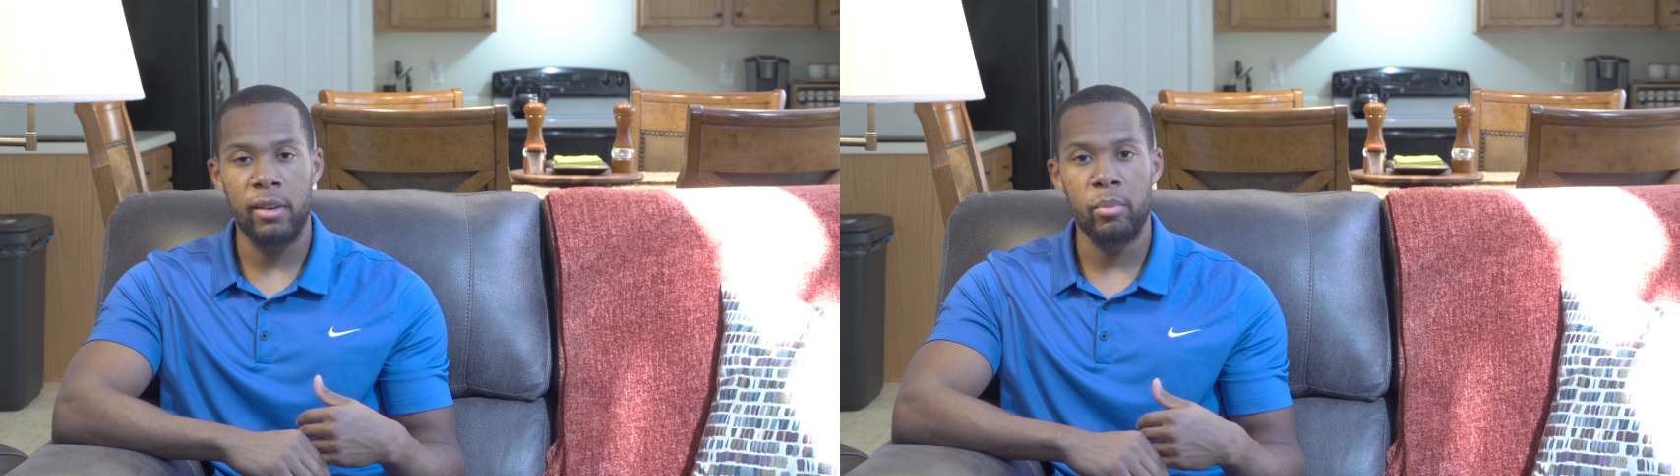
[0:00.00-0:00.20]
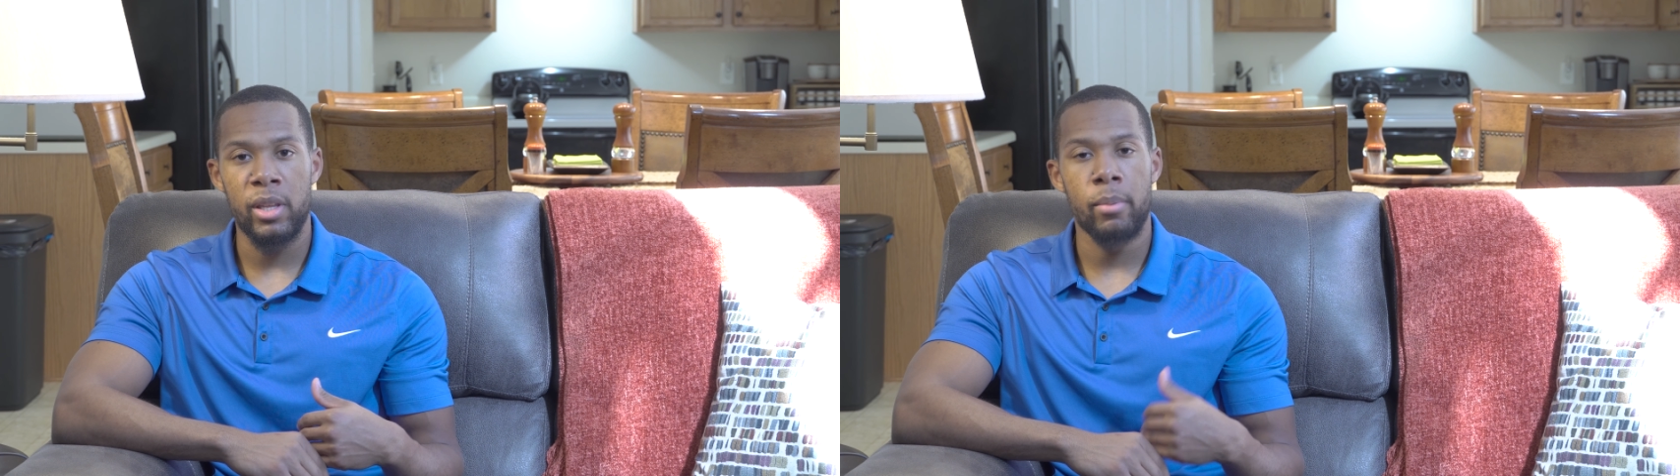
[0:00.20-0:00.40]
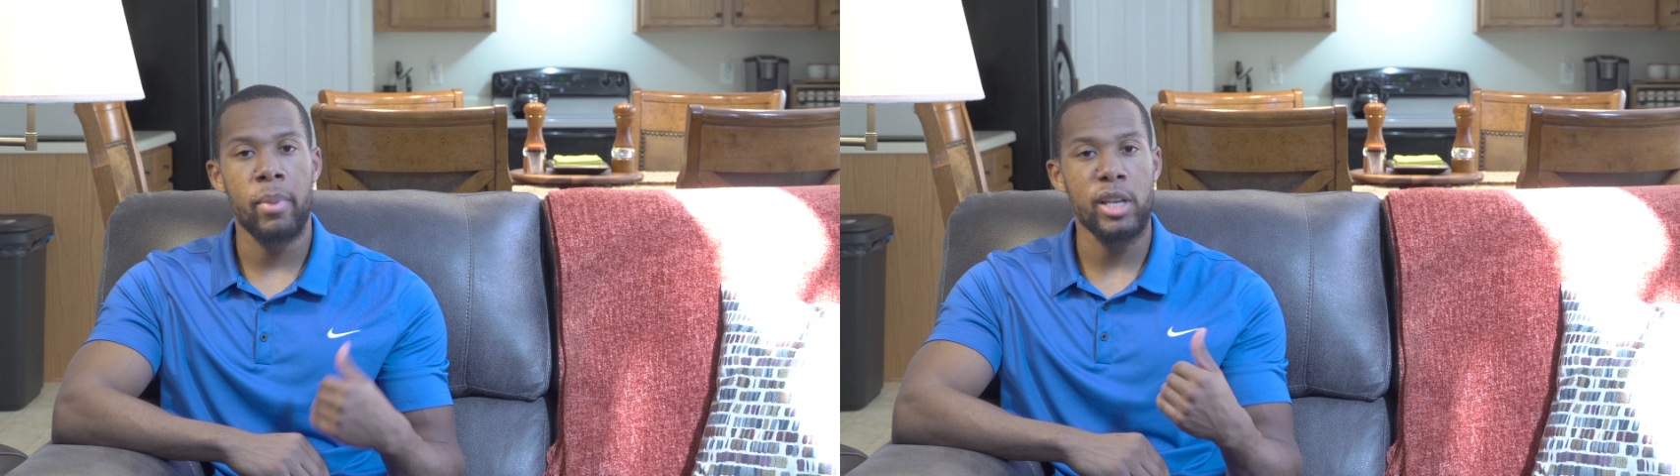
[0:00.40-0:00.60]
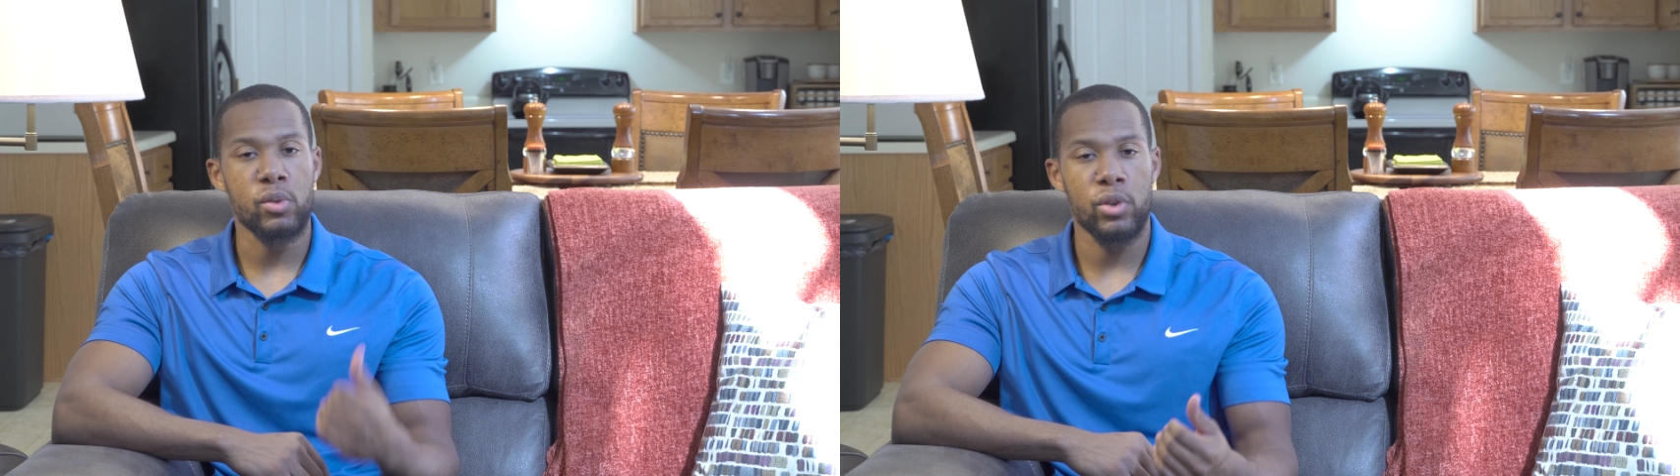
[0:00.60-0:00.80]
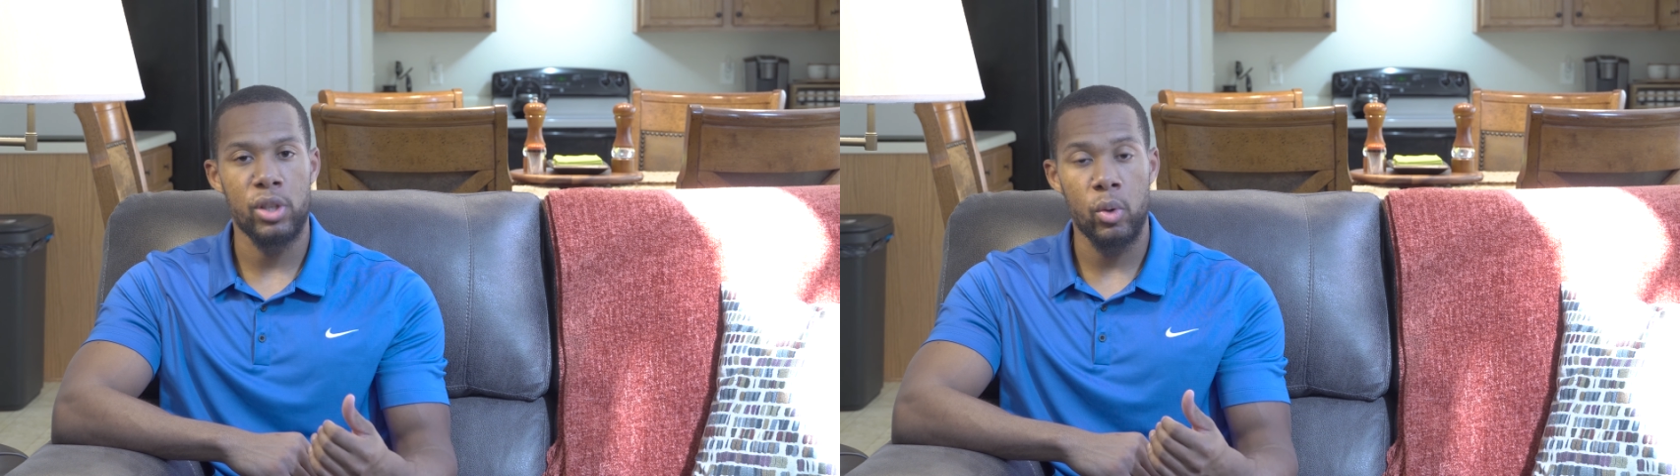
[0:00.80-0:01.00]
give me the
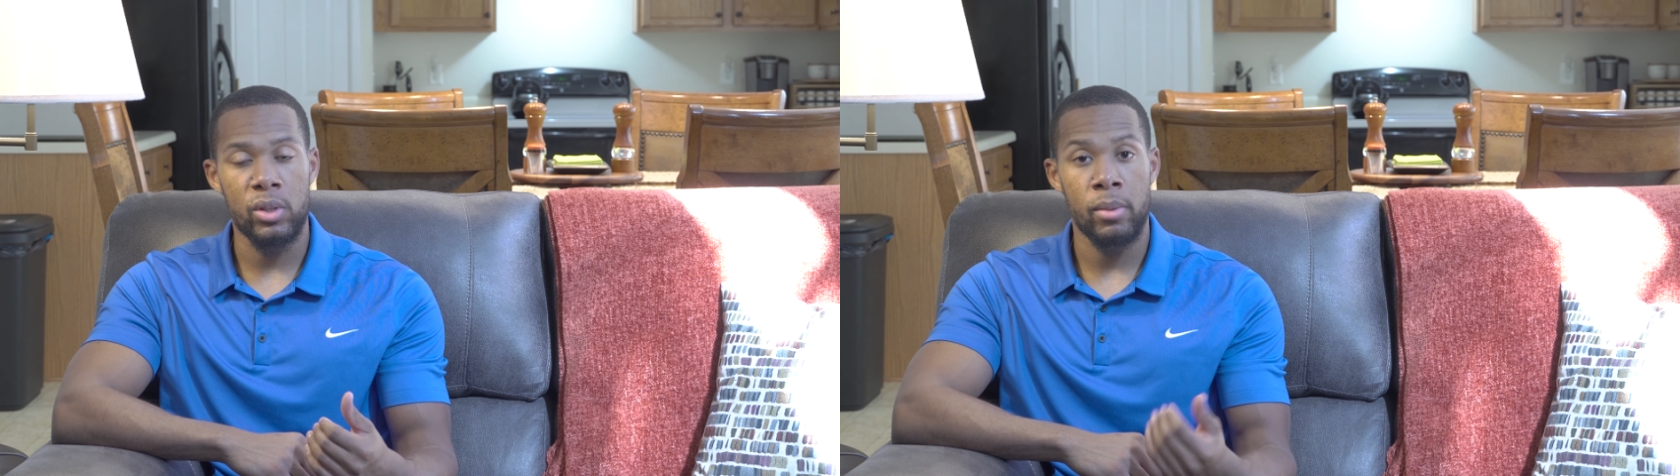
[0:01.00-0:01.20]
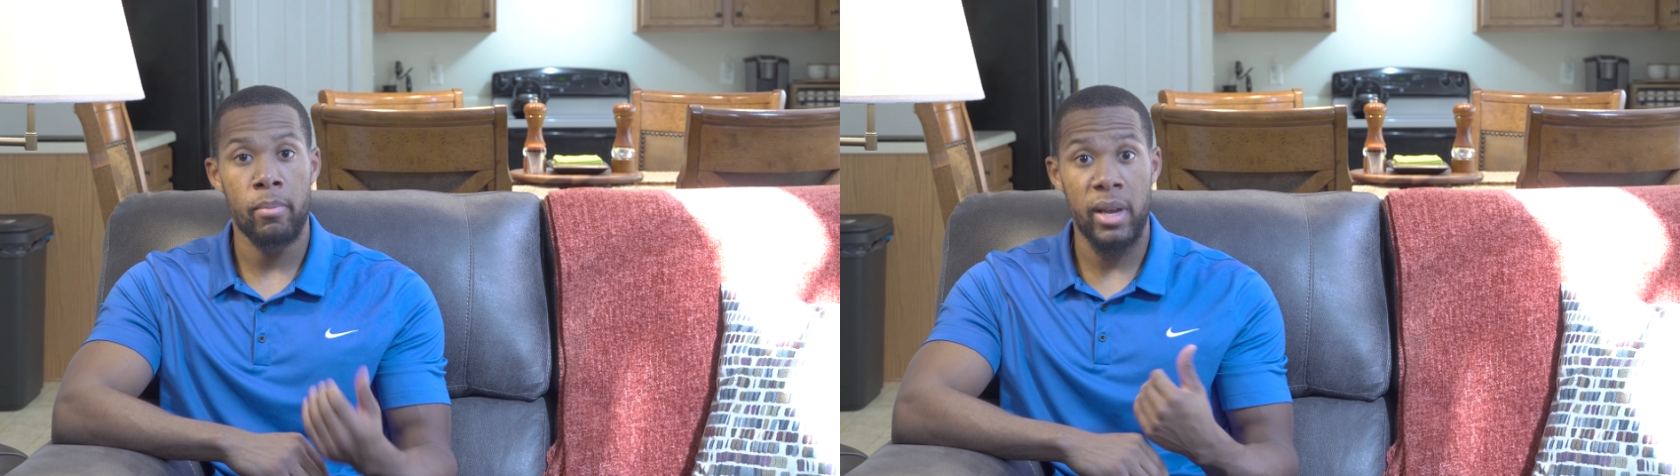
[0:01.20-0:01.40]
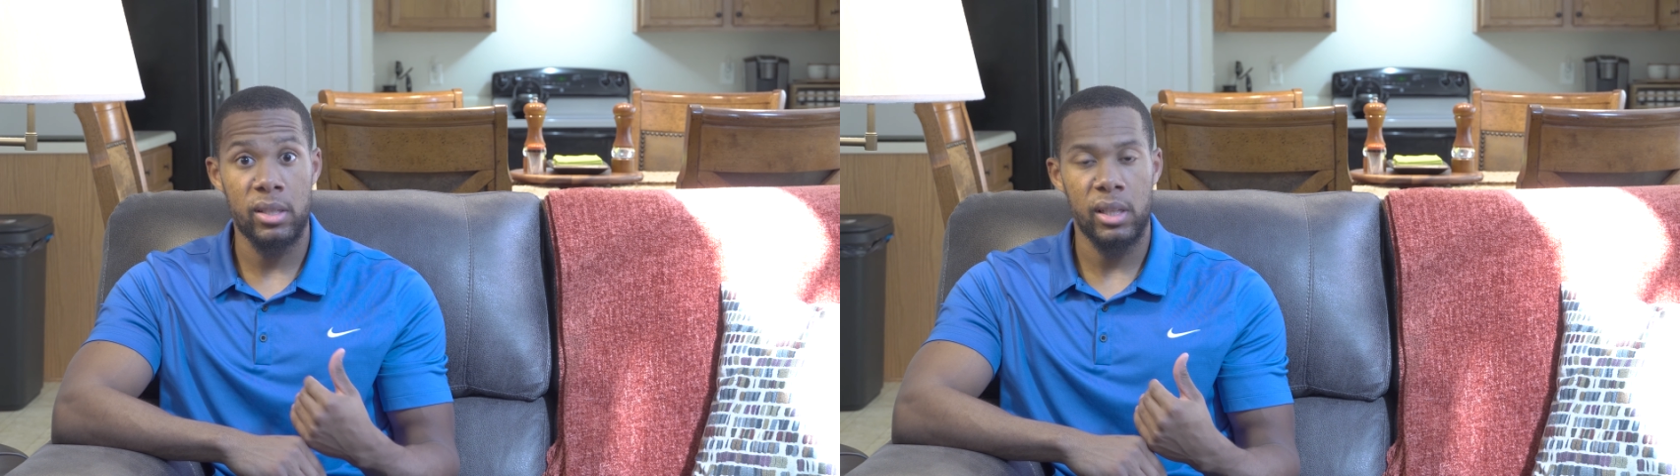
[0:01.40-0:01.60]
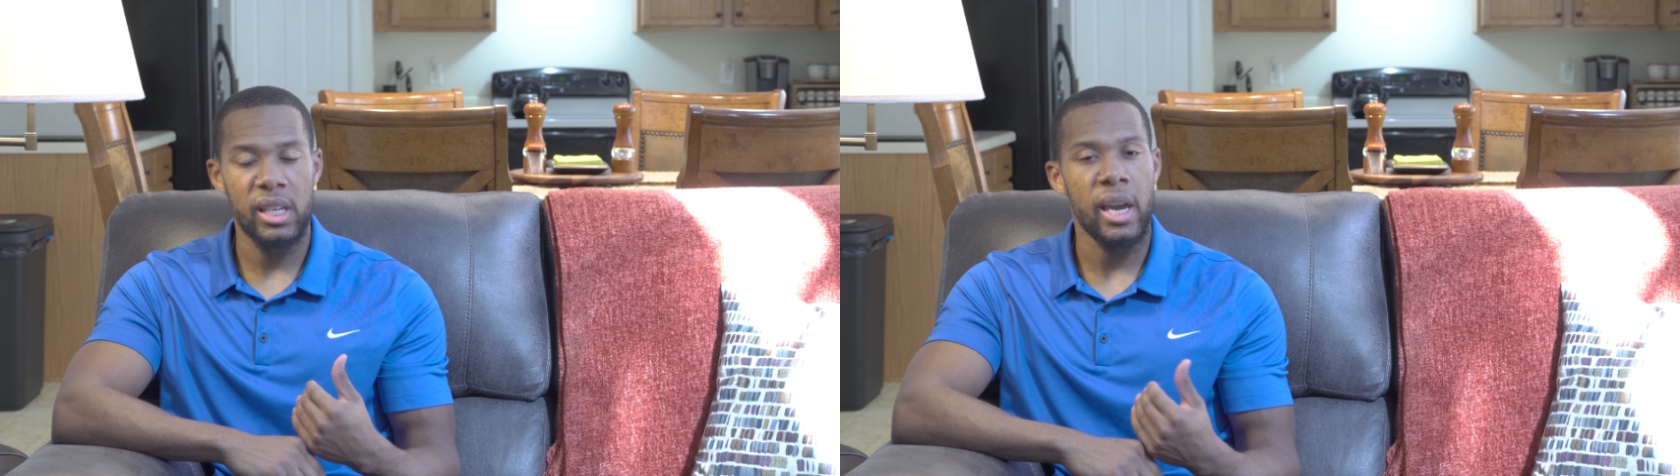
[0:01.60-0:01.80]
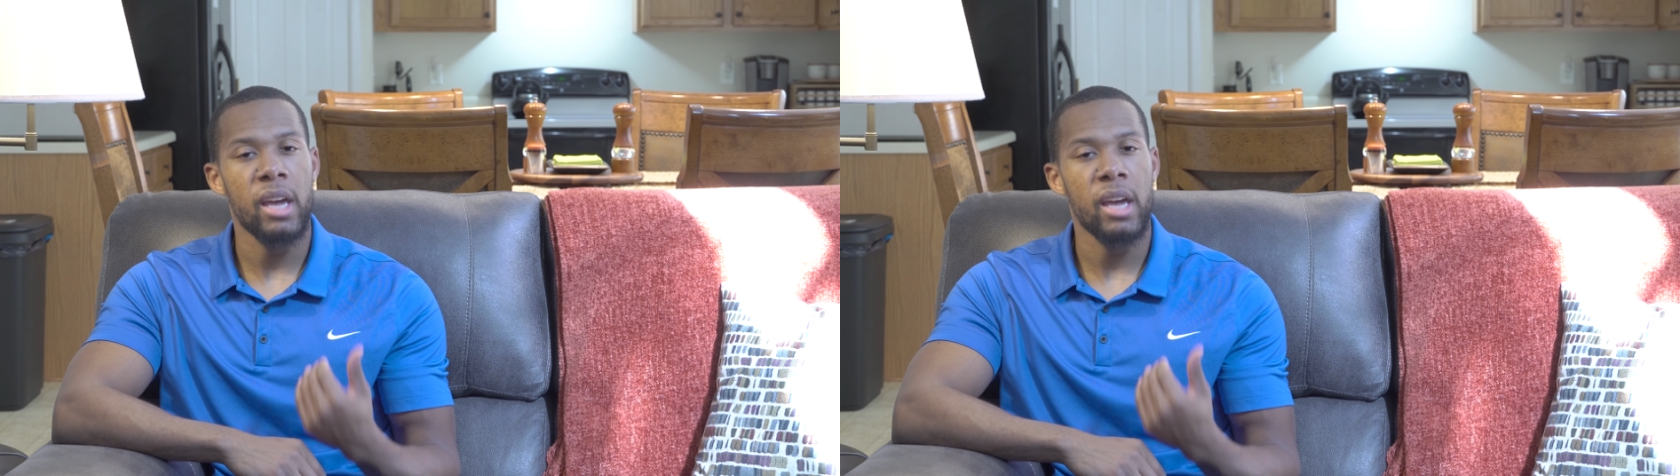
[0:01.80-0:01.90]
best results mentally